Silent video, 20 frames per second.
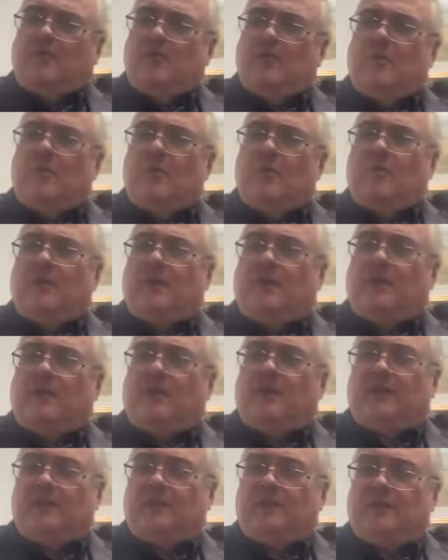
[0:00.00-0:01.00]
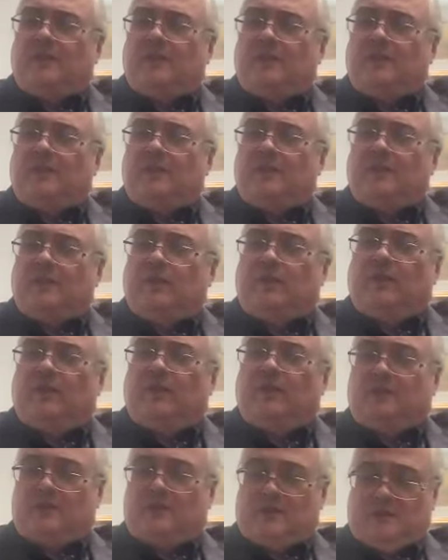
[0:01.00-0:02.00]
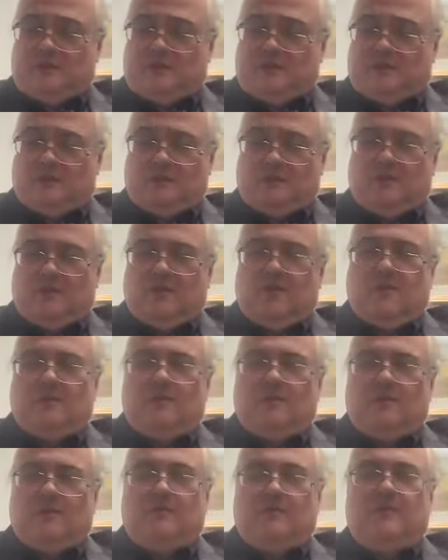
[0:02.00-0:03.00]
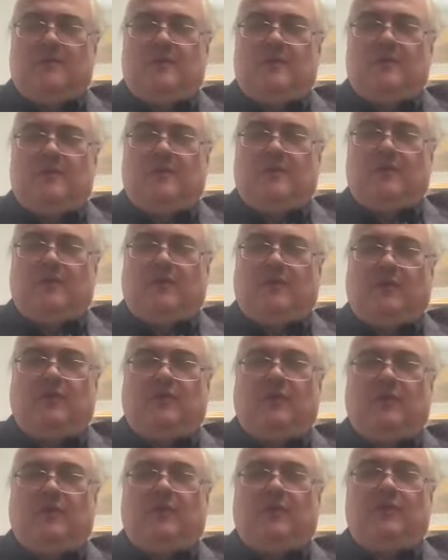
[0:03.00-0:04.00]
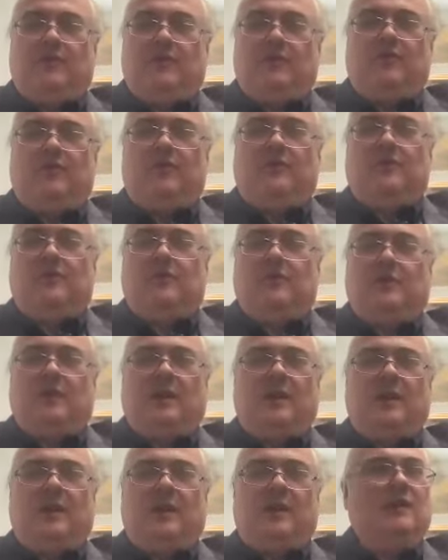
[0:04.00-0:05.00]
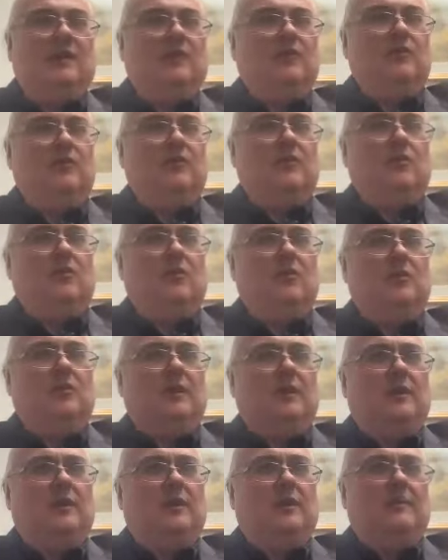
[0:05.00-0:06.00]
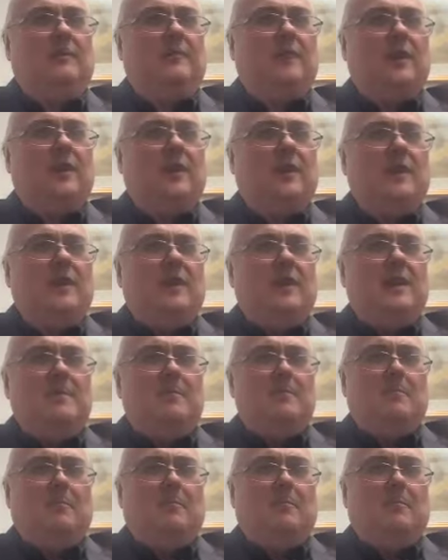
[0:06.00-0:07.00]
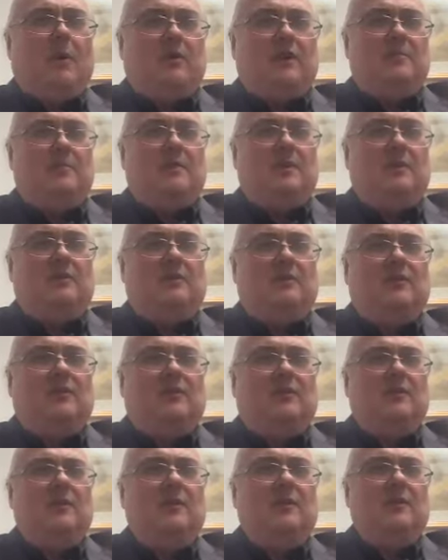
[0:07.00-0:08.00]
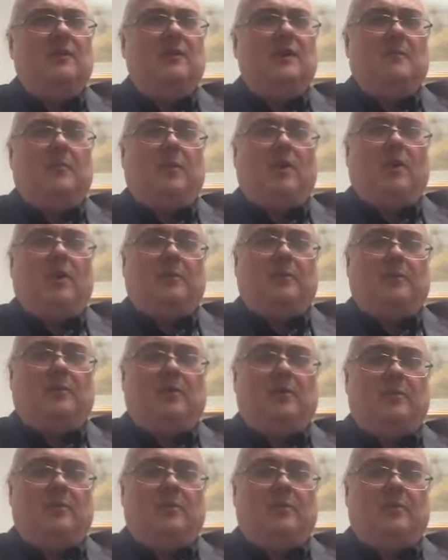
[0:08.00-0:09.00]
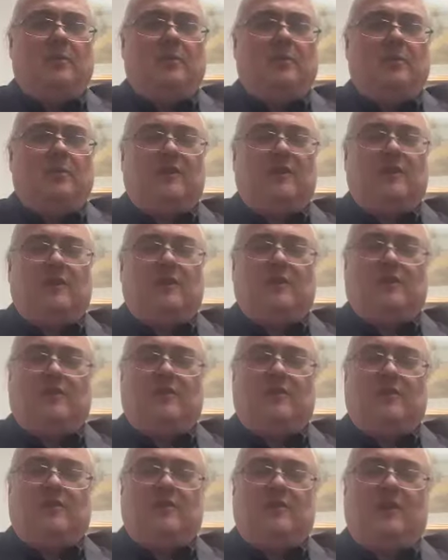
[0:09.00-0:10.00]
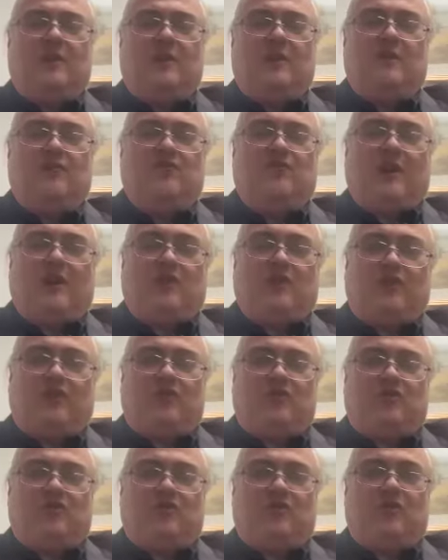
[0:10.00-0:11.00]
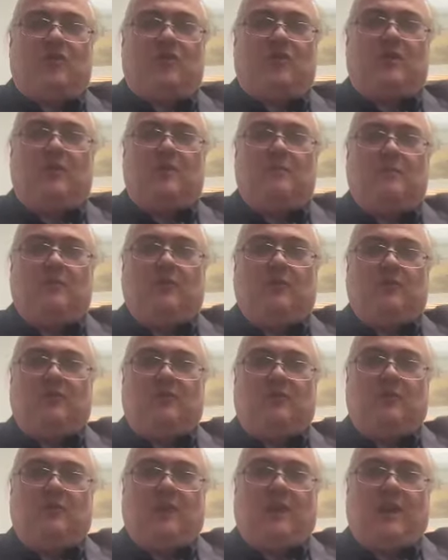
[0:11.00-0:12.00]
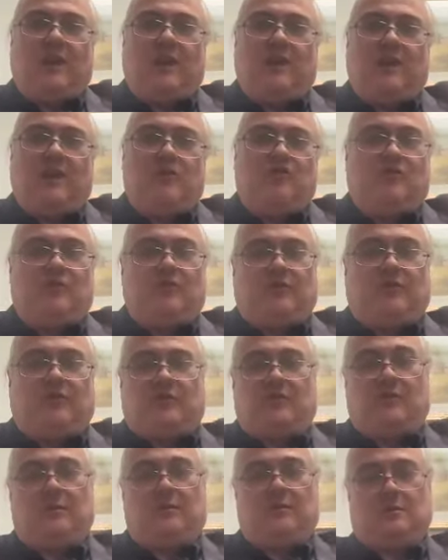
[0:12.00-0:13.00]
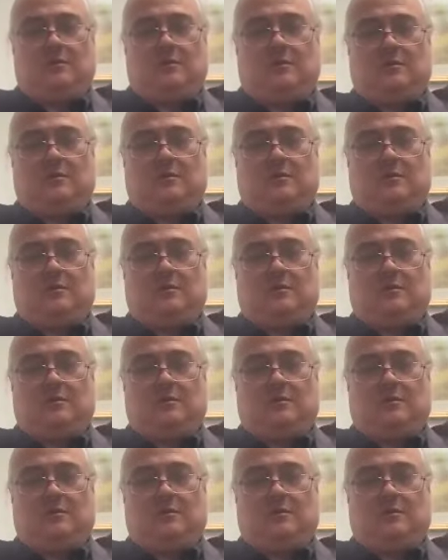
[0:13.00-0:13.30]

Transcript: a new book by Tim Kuzin from the University of Houston. I think it's called Embodiment in Popular Music: A Theory of Gesture and Musical Agency.